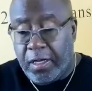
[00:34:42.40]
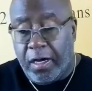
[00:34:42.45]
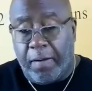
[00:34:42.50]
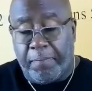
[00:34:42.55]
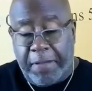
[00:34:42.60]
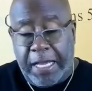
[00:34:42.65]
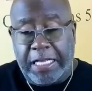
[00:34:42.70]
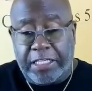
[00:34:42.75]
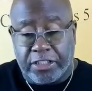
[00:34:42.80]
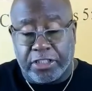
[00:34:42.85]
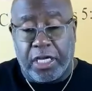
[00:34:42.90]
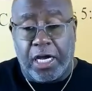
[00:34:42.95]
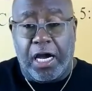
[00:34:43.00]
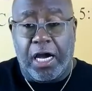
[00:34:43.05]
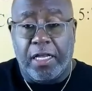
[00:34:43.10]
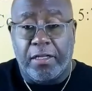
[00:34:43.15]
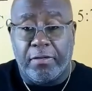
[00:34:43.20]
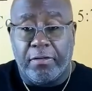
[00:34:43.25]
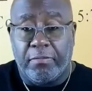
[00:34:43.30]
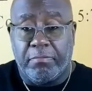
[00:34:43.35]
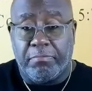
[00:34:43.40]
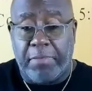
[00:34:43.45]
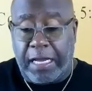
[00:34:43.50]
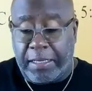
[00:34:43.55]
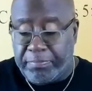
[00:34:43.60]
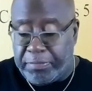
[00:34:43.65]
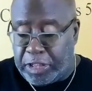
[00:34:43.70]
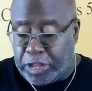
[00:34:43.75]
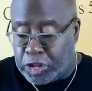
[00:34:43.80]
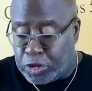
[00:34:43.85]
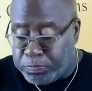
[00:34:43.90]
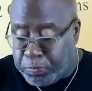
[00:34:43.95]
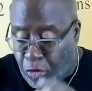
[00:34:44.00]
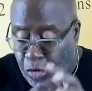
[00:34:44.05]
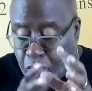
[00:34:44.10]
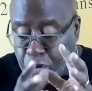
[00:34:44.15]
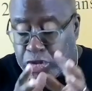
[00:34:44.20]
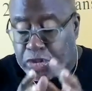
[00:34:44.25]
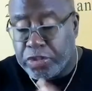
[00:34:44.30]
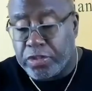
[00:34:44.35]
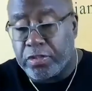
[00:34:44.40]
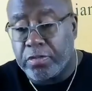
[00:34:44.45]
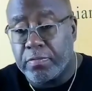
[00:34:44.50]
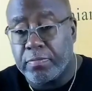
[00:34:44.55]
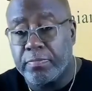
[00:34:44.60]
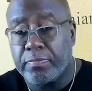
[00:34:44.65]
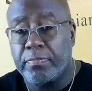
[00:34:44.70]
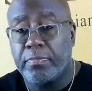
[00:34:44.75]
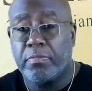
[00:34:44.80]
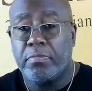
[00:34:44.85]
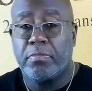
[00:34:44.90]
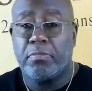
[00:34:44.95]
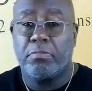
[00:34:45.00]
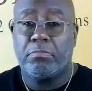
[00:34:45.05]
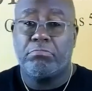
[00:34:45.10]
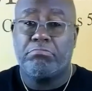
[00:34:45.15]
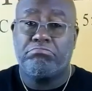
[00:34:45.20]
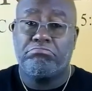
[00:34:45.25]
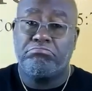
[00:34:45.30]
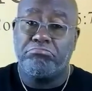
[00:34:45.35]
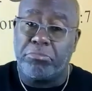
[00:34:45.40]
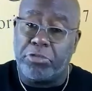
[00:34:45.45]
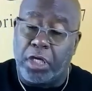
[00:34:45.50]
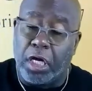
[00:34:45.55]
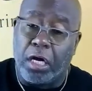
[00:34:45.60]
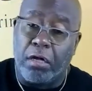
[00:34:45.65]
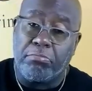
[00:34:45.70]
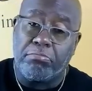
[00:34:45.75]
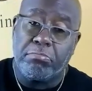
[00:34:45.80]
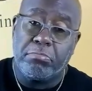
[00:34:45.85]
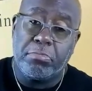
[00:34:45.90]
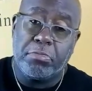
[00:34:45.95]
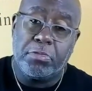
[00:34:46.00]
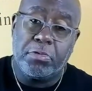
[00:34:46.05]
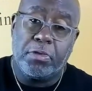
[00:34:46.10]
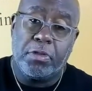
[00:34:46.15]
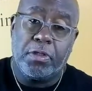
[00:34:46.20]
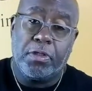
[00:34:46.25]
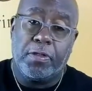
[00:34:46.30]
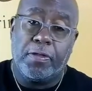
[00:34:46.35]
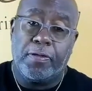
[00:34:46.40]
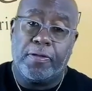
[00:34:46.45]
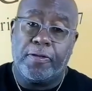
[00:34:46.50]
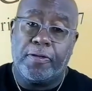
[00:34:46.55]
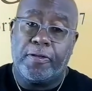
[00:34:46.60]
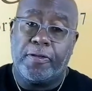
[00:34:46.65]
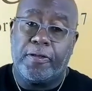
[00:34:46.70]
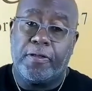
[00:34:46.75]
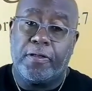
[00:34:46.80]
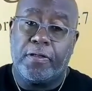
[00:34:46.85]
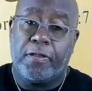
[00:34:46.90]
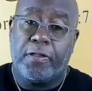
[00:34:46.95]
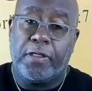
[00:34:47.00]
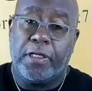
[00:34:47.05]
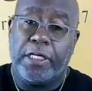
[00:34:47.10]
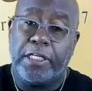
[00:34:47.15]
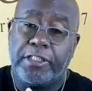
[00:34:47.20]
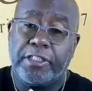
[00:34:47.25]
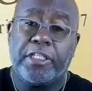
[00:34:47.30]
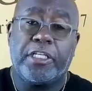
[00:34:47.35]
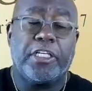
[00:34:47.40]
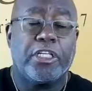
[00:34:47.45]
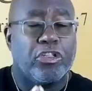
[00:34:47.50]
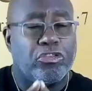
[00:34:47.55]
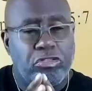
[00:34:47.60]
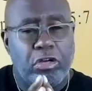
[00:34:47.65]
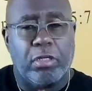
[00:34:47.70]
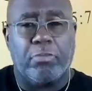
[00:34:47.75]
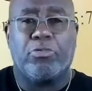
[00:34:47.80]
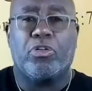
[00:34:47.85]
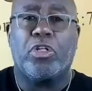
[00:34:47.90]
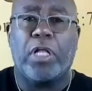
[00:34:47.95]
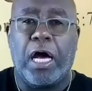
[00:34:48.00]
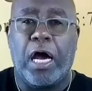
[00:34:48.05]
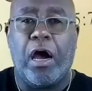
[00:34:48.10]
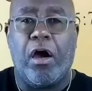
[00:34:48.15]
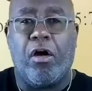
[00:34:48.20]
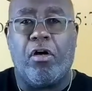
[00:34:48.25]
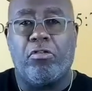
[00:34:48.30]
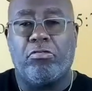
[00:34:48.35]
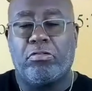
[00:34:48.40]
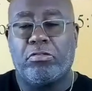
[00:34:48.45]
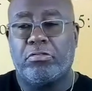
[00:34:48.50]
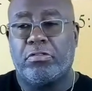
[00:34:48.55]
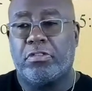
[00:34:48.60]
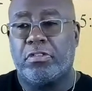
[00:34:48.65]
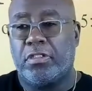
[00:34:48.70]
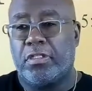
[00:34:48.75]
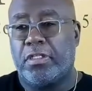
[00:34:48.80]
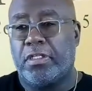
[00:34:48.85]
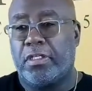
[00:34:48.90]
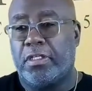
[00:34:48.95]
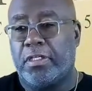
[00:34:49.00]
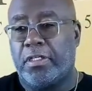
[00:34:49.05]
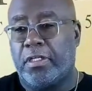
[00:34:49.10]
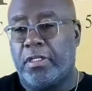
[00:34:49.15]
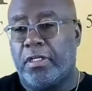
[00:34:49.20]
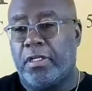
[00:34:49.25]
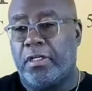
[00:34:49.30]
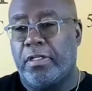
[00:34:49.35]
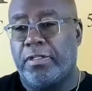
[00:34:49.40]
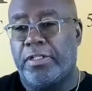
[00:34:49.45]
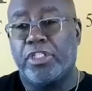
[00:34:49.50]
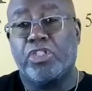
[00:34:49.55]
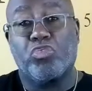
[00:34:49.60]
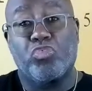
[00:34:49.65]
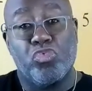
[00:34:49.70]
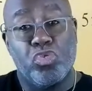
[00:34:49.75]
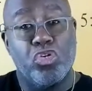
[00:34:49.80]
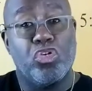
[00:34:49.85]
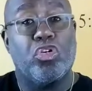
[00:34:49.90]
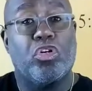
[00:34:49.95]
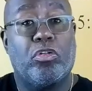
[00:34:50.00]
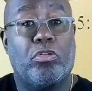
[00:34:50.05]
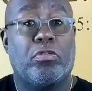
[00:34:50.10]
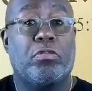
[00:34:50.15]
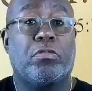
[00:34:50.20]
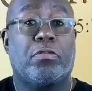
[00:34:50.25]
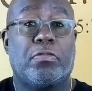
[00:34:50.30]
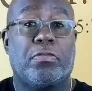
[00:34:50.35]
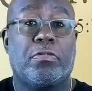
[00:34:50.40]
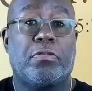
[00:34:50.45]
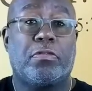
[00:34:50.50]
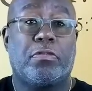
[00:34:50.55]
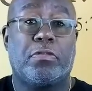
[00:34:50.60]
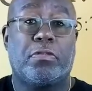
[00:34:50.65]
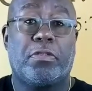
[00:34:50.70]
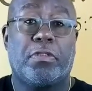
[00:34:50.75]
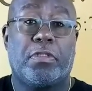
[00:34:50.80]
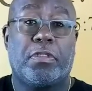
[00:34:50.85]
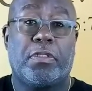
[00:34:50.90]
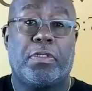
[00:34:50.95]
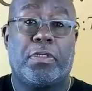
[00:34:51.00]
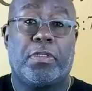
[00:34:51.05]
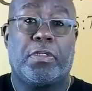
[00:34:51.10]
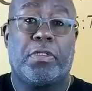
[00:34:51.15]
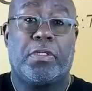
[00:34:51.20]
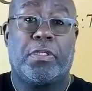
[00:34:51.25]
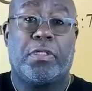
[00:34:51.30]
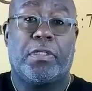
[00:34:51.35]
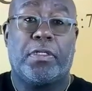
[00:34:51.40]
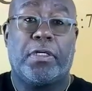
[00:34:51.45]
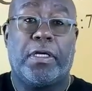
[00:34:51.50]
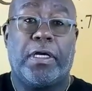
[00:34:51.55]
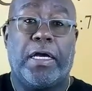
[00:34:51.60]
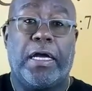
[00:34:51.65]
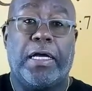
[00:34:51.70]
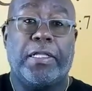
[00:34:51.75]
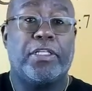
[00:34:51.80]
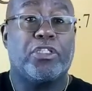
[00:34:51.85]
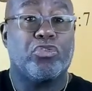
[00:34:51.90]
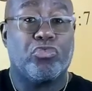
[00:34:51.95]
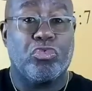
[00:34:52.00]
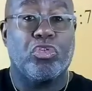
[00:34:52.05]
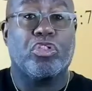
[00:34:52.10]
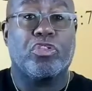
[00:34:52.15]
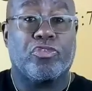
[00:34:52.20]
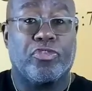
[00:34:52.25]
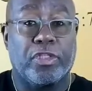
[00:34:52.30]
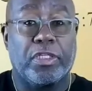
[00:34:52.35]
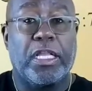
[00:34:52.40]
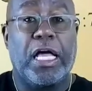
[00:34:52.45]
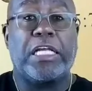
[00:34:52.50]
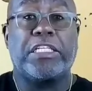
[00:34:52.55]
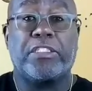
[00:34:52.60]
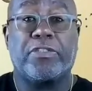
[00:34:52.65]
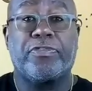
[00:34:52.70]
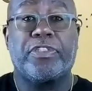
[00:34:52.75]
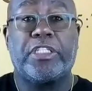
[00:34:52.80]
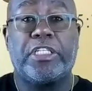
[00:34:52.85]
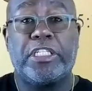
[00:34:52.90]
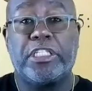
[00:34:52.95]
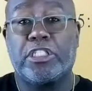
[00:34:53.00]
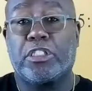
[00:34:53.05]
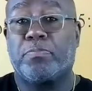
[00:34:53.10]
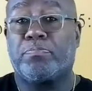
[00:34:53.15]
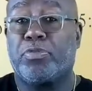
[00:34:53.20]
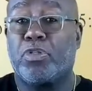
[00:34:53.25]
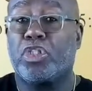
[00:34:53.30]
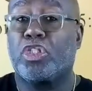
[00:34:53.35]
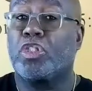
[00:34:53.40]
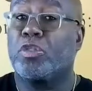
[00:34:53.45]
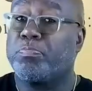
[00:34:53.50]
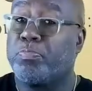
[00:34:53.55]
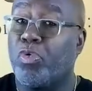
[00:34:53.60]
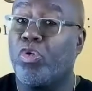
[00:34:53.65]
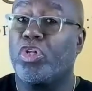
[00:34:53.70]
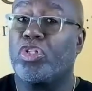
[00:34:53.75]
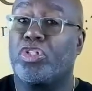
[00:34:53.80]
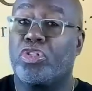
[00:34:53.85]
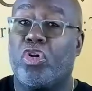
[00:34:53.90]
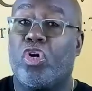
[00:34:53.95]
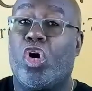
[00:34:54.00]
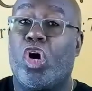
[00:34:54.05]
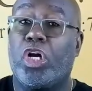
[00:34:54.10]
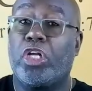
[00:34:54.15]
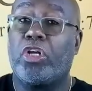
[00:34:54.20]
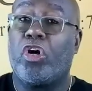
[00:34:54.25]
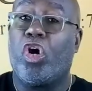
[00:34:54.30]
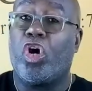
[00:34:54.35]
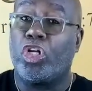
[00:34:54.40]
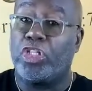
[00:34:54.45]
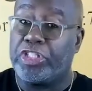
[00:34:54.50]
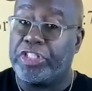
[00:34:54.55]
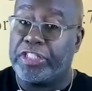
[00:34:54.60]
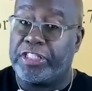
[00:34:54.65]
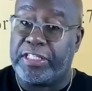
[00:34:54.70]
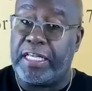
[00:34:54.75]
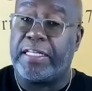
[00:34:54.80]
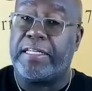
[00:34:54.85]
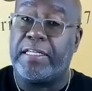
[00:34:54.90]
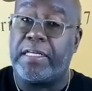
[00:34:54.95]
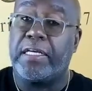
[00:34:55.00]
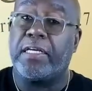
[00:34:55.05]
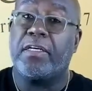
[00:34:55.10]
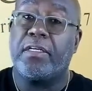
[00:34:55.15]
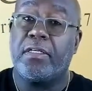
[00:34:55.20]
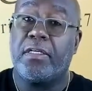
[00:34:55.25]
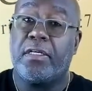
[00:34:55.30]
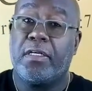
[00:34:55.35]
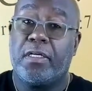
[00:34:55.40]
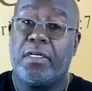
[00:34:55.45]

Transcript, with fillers: A man's God might be sports. Yep. Isn't it incredible how this world and this world's philosophy is to put sports on on Sunday,